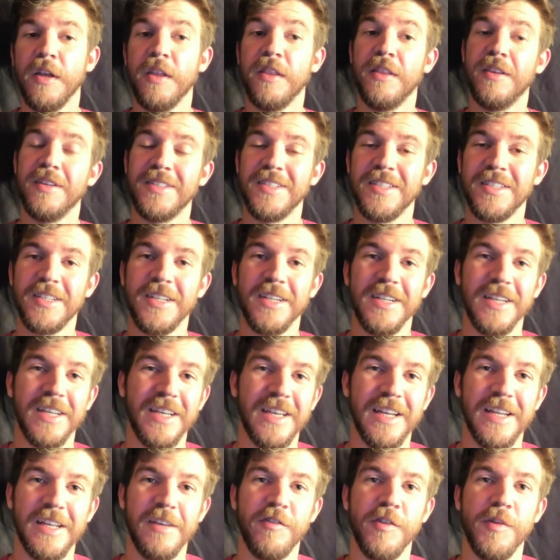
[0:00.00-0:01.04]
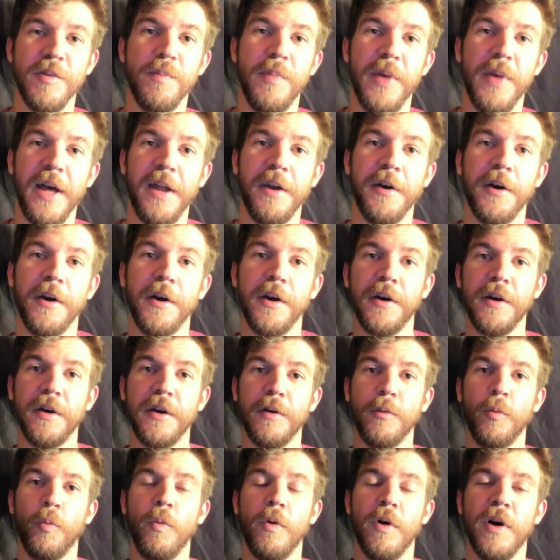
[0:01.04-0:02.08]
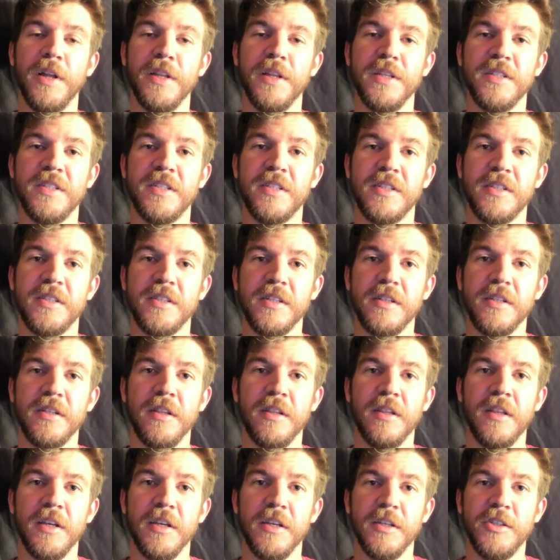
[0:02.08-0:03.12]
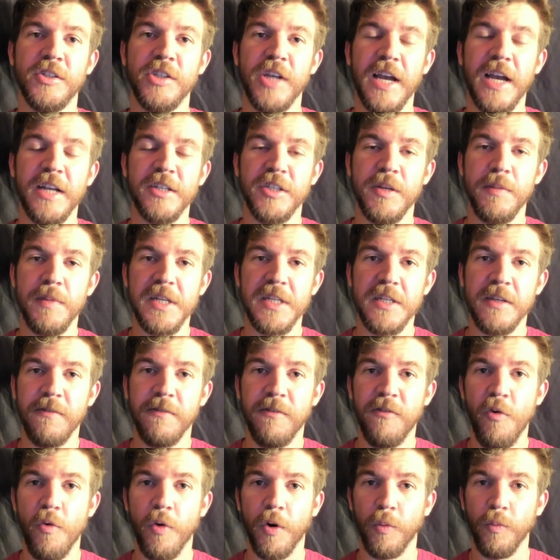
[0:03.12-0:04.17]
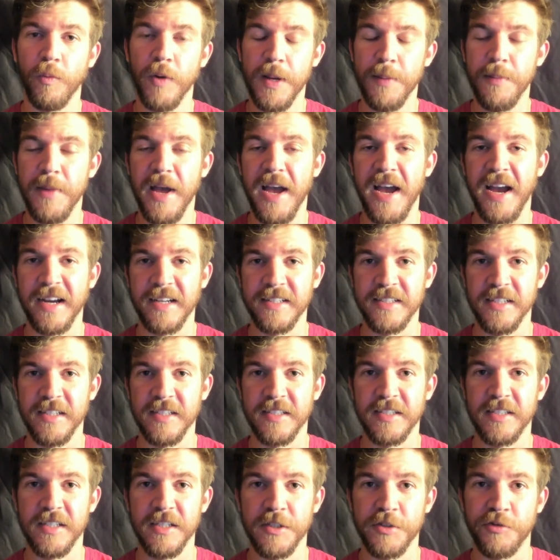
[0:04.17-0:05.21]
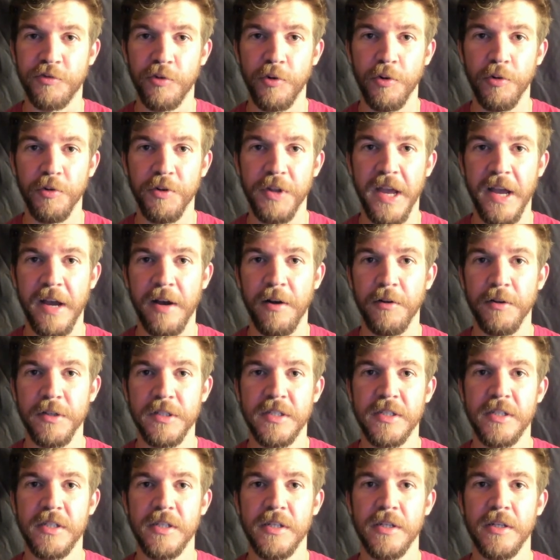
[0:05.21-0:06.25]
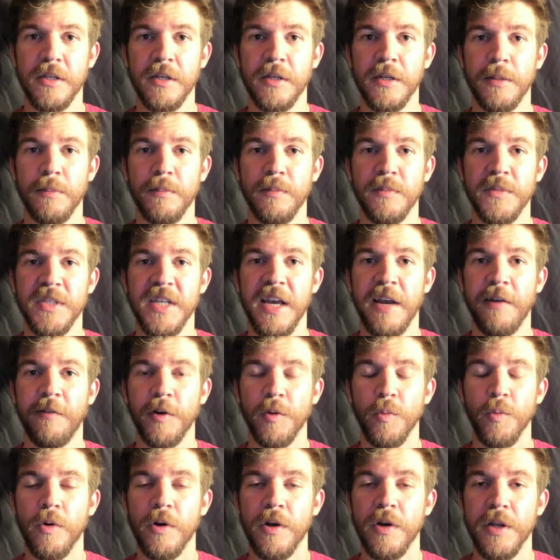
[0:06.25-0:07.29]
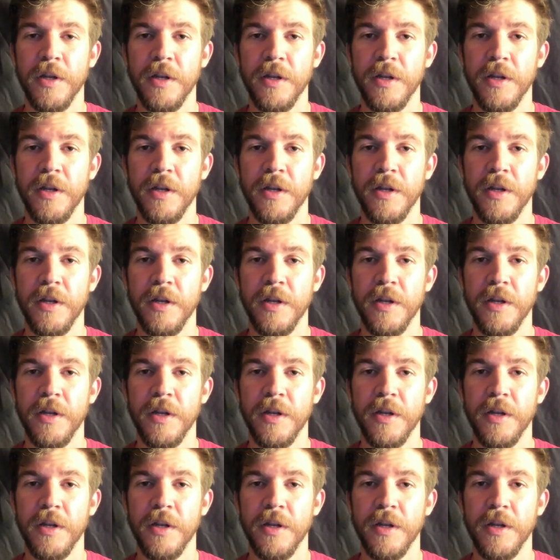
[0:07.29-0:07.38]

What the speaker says: This is going to get even better once the ChatGPT 4 web access gets rolled out to everyone.